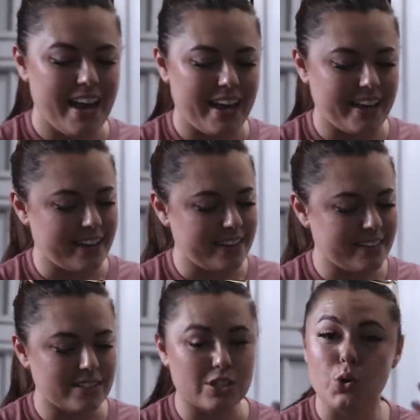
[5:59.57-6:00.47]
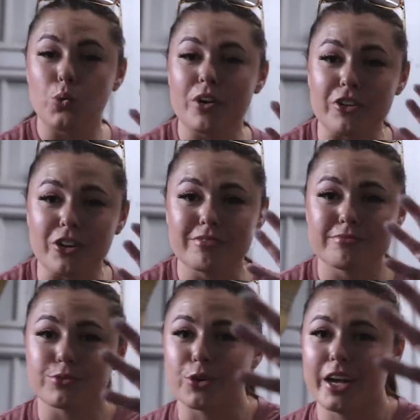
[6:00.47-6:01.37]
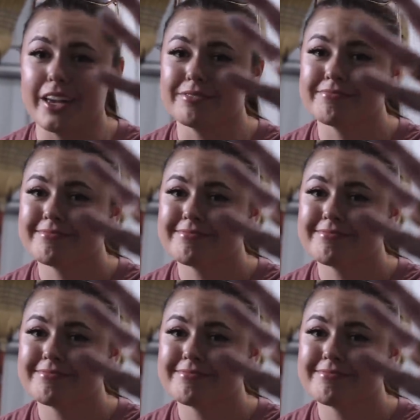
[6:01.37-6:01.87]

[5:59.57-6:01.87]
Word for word: and uh, this is the Quiver ring.